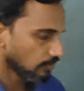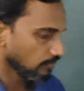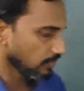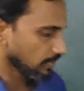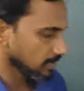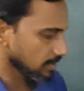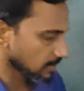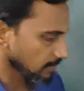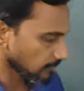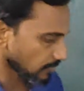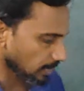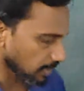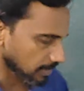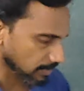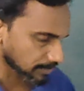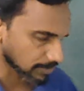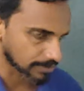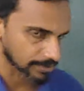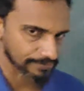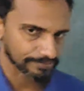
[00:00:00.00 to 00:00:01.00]
V is the
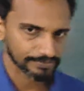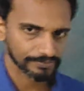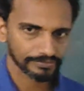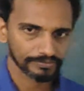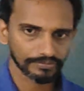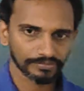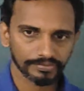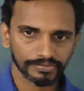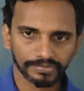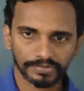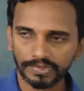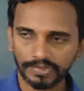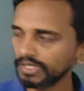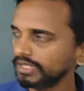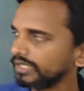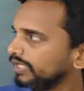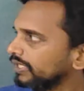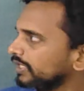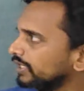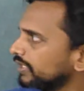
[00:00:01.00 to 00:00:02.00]
velocity.
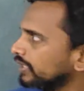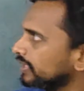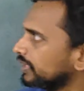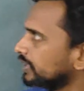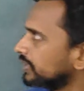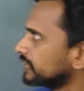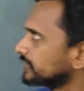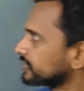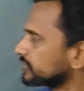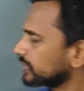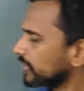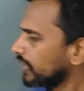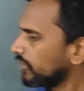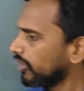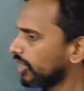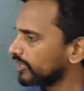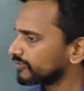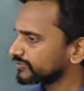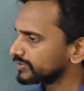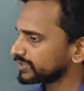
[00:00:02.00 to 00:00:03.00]
So now
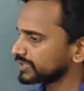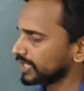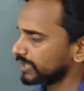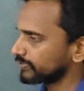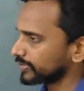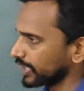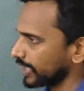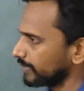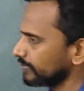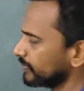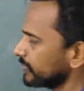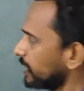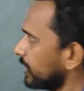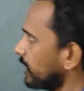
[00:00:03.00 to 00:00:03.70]
after some time,